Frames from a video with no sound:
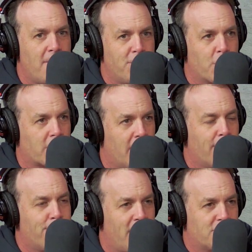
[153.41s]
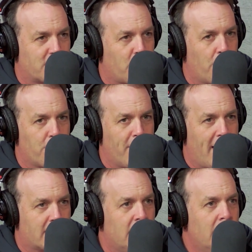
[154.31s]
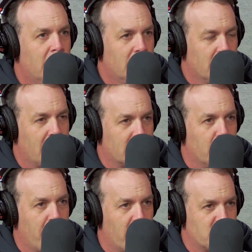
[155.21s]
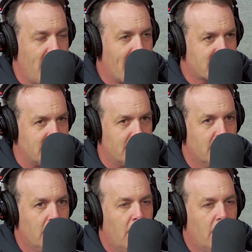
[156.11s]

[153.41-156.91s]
If you're gonna face a quarterback like Lamar Jackson,